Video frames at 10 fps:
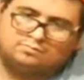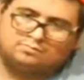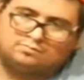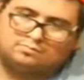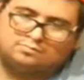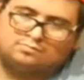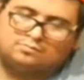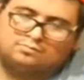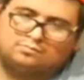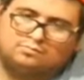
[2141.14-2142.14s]

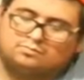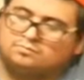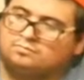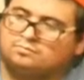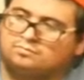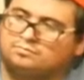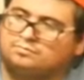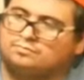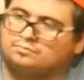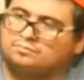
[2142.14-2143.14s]

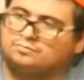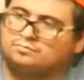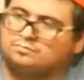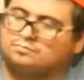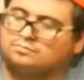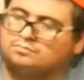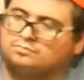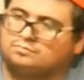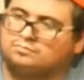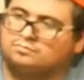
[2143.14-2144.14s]

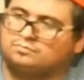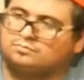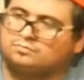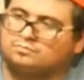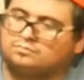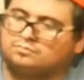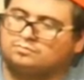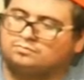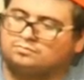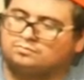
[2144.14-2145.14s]

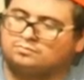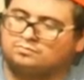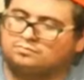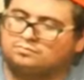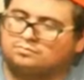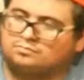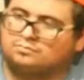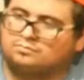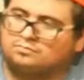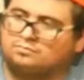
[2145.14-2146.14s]

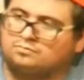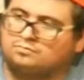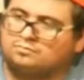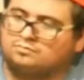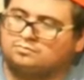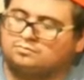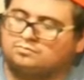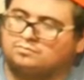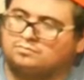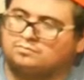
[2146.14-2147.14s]

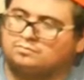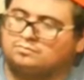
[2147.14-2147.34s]
(silent)